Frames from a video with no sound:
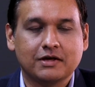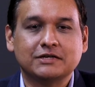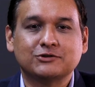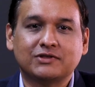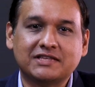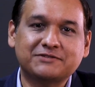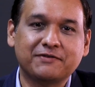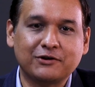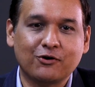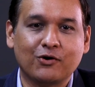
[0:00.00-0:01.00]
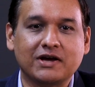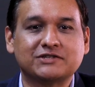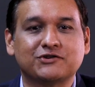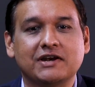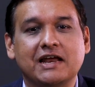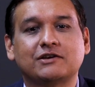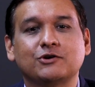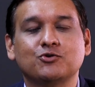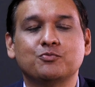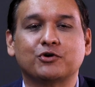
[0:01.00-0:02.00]
So this video is
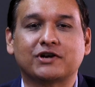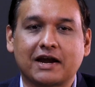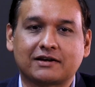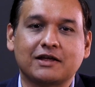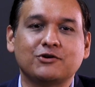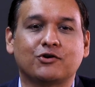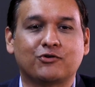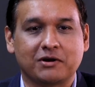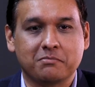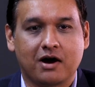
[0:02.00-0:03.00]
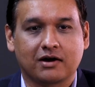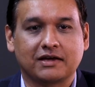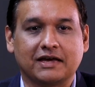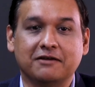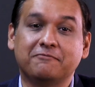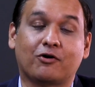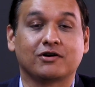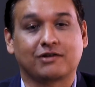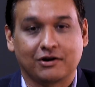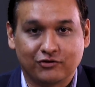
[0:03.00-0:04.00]
related to protecting your trademark in a
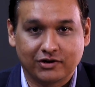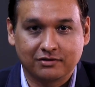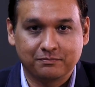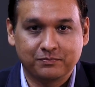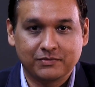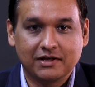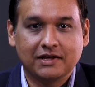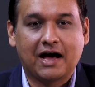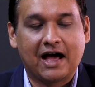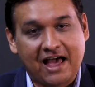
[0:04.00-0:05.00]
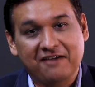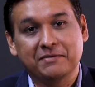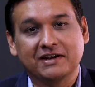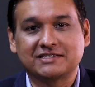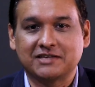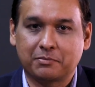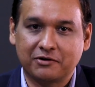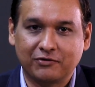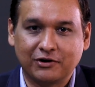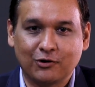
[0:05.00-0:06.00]
foreign country. I have made a
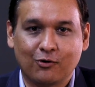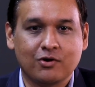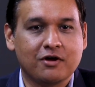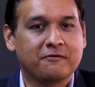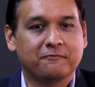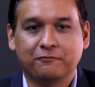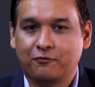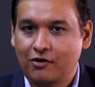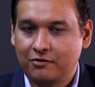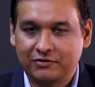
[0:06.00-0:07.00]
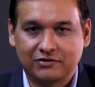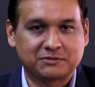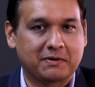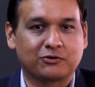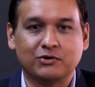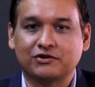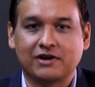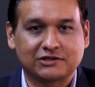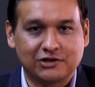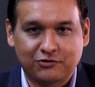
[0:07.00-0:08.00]
separate video with respect to
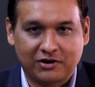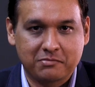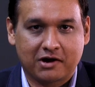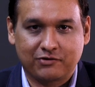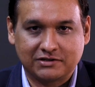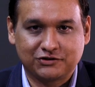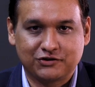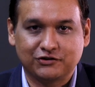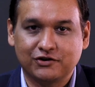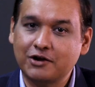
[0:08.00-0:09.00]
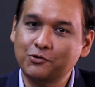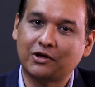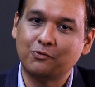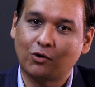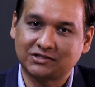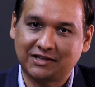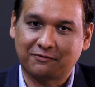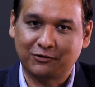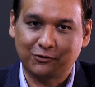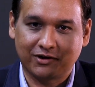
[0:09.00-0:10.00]
international trademark registration and you can watch that
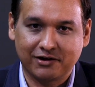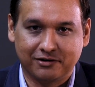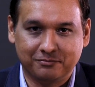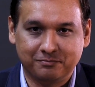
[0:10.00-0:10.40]
video here.